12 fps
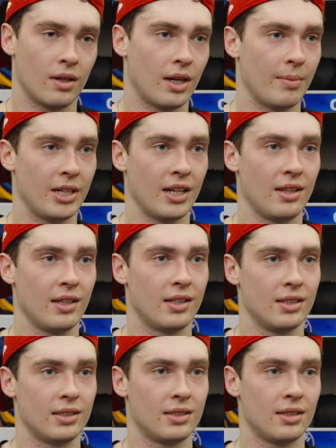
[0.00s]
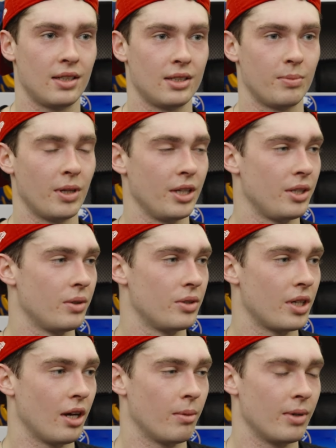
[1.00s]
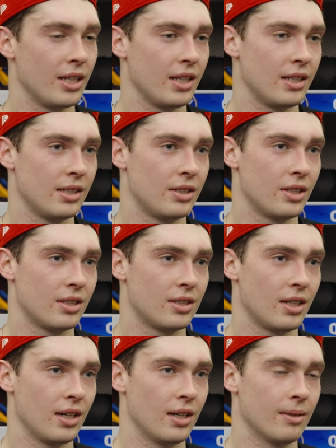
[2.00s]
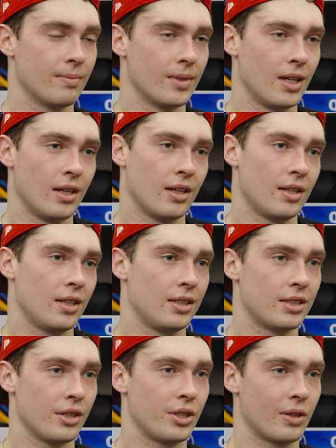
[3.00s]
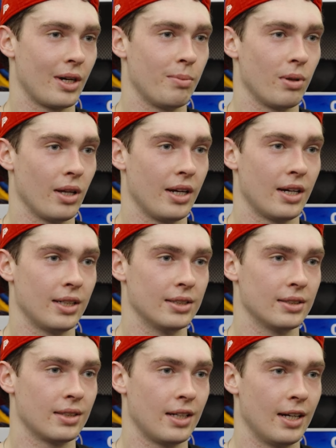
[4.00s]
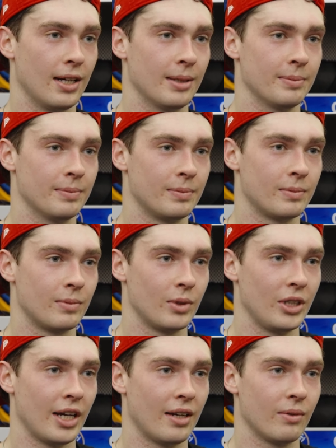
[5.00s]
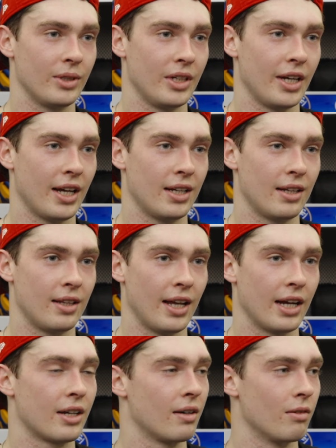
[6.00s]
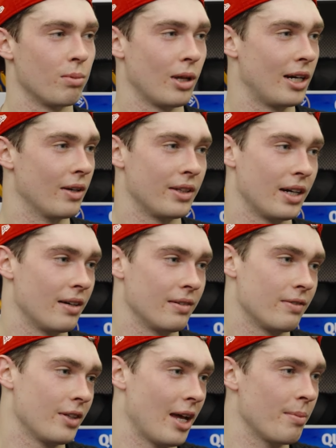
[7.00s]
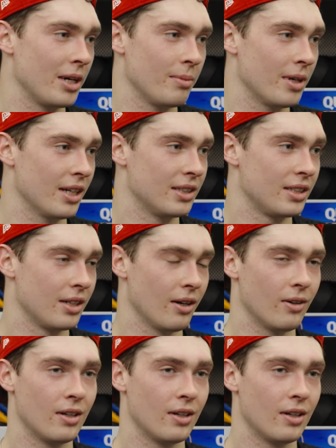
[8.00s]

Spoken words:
I think he's been a huge help. I think he's just he's such a great player, and when you get that good of a player out there for that many minutes, good